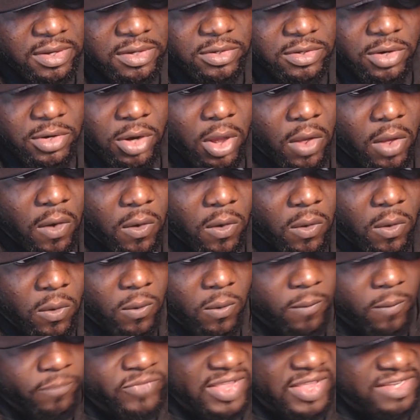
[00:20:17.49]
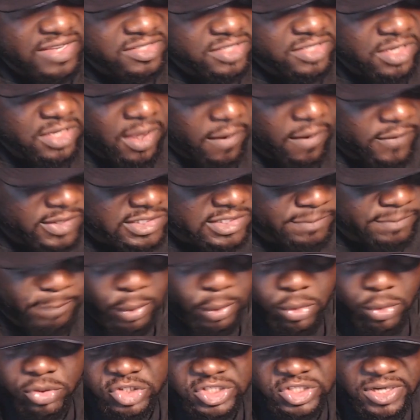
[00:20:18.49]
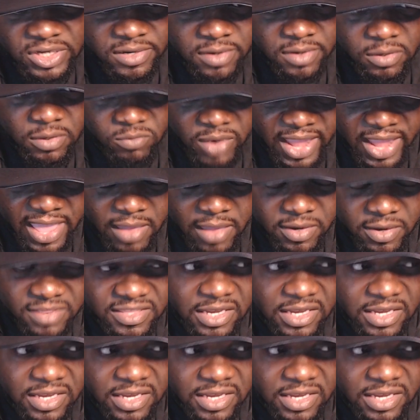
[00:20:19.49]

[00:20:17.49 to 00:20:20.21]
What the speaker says: you know, they see all this bullshitting around.